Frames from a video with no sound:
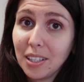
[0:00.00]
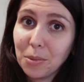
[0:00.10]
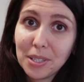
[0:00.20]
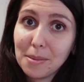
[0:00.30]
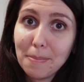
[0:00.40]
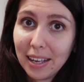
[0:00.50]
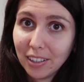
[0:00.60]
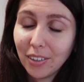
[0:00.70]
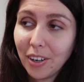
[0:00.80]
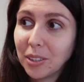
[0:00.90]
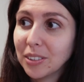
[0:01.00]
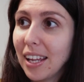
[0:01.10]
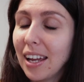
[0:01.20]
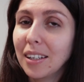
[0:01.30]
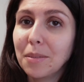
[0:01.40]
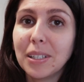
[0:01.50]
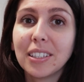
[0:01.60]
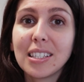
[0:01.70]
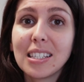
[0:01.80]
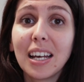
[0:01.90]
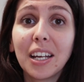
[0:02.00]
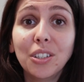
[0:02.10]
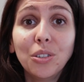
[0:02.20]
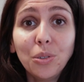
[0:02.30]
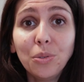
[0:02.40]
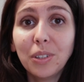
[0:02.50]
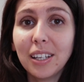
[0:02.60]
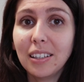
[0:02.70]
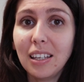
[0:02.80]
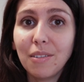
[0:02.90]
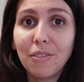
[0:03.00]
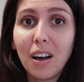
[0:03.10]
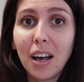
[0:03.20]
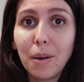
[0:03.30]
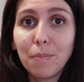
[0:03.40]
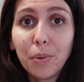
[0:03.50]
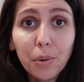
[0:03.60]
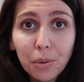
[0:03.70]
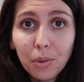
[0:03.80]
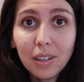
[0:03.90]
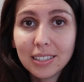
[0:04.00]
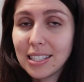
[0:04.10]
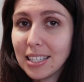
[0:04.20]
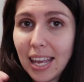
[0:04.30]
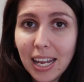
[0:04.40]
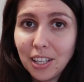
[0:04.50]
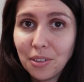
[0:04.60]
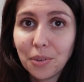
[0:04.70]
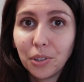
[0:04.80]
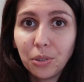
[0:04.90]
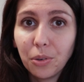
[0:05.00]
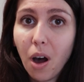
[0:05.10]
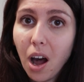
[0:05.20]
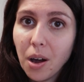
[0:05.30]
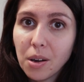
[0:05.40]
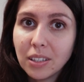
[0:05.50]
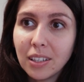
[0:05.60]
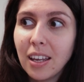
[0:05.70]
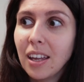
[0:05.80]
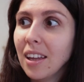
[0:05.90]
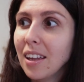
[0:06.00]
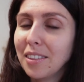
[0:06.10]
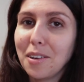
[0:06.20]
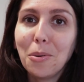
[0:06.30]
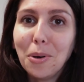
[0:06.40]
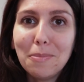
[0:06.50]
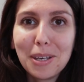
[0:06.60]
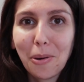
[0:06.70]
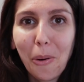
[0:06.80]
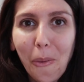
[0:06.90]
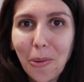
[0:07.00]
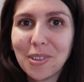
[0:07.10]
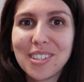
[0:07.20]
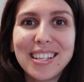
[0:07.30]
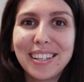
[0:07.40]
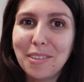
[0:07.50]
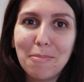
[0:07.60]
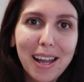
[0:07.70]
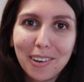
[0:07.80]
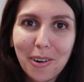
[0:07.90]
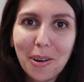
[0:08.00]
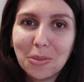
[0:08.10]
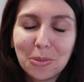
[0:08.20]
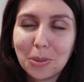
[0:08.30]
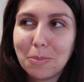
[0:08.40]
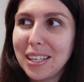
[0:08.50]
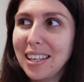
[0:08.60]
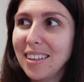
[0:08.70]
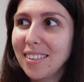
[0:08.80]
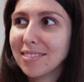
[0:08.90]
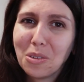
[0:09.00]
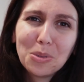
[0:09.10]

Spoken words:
it was a background and because I knew that if I pull a skein or two out, there will be holes and the background would be